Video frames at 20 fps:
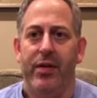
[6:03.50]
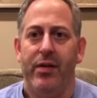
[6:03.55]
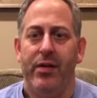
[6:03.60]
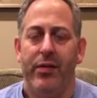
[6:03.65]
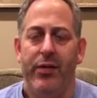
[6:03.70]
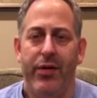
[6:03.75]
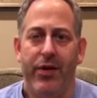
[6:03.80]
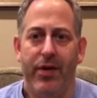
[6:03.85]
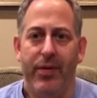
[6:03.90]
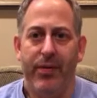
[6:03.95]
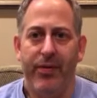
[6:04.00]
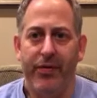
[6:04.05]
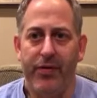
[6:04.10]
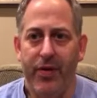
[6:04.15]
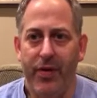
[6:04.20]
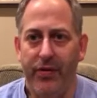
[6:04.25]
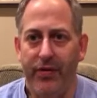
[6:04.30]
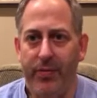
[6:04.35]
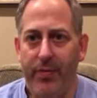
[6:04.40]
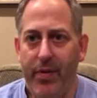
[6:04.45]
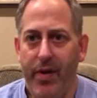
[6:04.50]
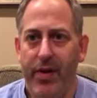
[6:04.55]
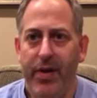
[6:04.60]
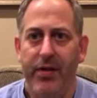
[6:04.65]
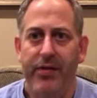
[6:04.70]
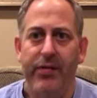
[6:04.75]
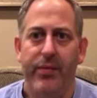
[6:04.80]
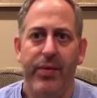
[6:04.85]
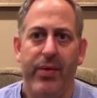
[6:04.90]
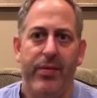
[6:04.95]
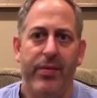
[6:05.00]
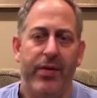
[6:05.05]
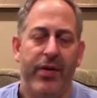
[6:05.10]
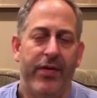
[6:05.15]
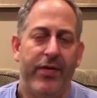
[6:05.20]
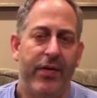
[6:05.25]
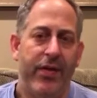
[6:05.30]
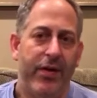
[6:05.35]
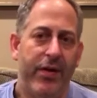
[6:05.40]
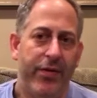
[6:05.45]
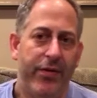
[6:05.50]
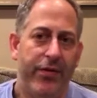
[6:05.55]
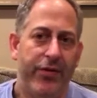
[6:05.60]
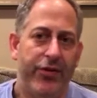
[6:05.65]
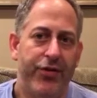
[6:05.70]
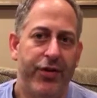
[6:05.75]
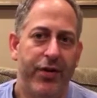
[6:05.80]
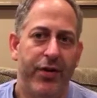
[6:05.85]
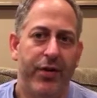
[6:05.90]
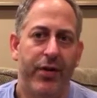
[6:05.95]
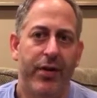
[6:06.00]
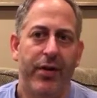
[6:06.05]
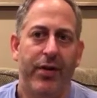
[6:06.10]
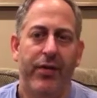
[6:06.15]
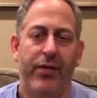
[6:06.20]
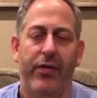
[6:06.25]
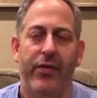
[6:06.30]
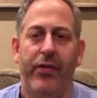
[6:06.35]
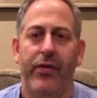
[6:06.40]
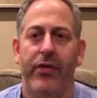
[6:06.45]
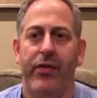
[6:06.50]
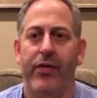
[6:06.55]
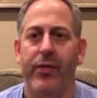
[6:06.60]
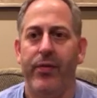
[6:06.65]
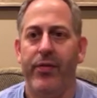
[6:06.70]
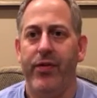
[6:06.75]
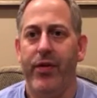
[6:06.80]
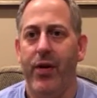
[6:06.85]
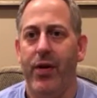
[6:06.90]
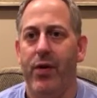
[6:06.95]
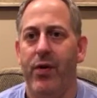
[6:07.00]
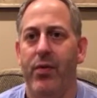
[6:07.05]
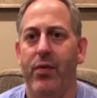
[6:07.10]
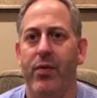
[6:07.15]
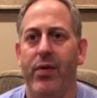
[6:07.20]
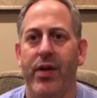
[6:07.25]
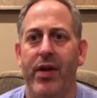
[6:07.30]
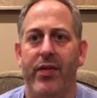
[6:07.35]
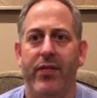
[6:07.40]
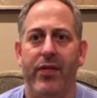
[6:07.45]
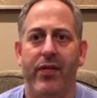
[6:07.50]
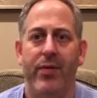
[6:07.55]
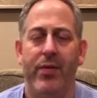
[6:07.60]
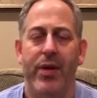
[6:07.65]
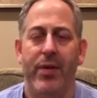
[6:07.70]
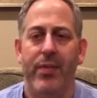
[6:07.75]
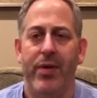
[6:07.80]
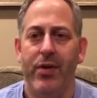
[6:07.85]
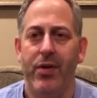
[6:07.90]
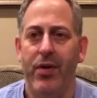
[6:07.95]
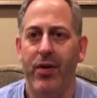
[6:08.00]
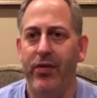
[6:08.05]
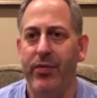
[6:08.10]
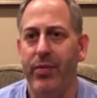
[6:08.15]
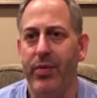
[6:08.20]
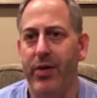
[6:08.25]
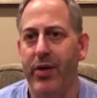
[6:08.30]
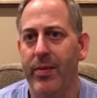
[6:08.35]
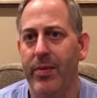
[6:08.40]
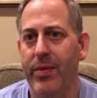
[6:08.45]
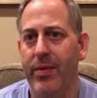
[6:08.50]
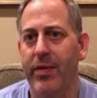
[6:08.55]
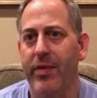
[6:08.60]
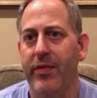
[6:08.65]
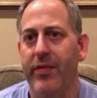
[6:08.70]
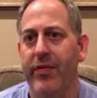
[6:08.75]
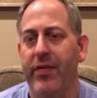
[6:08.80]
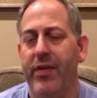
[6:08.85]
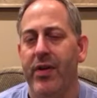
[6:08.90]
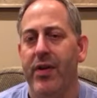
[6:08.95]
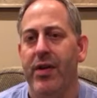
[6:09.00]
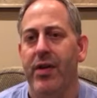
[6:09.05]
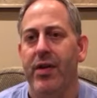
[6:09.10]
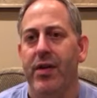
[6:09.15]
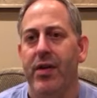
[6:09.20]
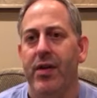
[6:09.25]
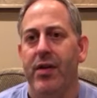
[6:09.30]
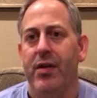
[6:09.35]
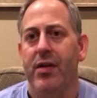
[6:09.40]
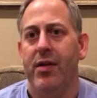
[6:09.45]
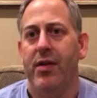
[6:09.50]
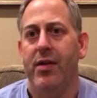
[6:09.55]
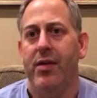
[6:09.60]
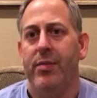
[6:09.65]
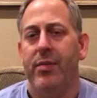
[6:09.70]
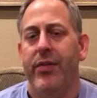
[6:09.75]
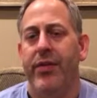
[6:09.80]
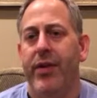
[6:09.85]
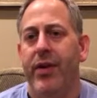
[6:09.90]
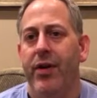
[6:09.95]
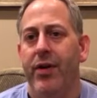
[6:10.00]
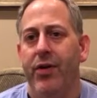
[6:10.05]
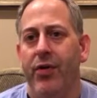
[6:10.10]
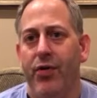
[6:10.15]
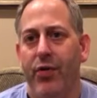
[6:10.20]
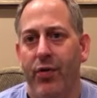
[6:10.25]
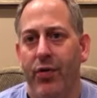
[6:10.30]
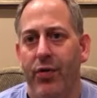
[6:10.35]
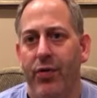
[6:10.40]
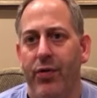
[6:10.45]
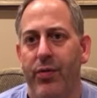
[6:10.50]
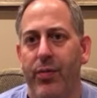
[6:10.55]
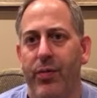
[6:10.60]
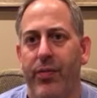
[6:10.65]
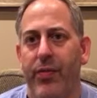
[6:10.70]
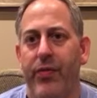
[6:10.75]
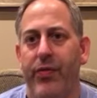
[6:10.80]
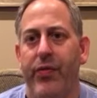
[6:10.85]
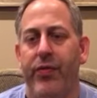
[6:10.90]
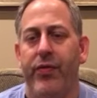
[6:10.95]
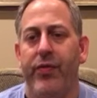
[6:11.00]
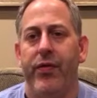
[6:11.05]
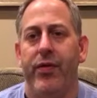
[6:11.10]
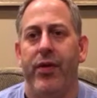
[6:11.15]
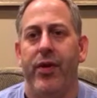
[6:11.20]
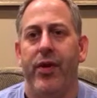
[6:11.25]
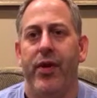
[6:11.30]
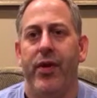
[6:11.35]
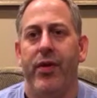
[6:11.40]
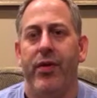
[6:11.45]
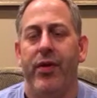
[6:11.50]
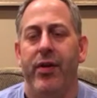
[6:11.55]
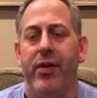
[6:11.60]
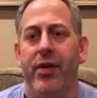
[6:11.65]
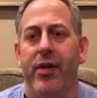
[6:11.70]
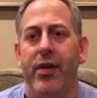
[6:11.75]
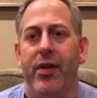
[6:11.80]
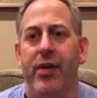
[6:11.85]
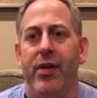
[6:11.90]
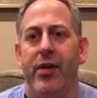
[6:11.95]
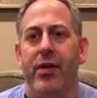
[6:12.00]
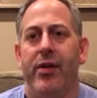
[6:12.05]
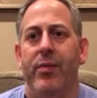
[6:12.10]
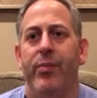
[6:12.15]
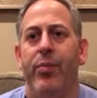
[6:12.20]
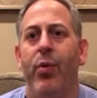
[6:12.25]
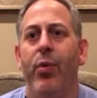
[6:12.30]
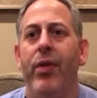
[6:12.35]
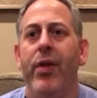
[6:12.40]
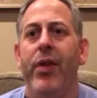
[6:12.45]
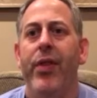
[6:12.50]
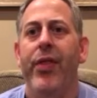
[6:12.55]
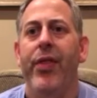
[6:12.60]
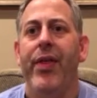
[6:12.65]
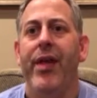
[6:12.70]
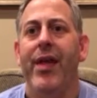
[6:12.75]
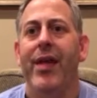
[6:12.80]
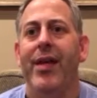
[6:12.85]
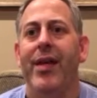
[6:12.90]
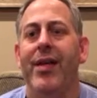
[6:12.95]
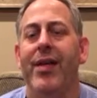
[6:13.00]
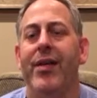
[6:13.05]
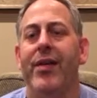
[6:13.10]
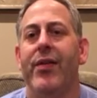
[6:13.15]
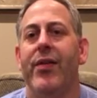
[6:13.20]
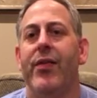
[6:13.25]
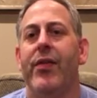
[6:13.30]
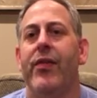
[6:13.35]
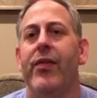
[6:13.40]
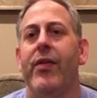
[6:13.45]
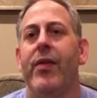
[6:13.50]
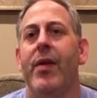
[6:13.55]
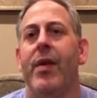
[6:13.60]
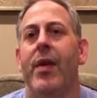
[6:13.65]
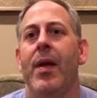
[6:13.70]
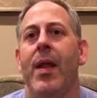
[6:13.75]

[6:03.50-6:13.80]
you know, therapists cost money. Some people have health insurance, some don't, whatever. It may be cost prohibitive. But there are groups, you know, the important thing is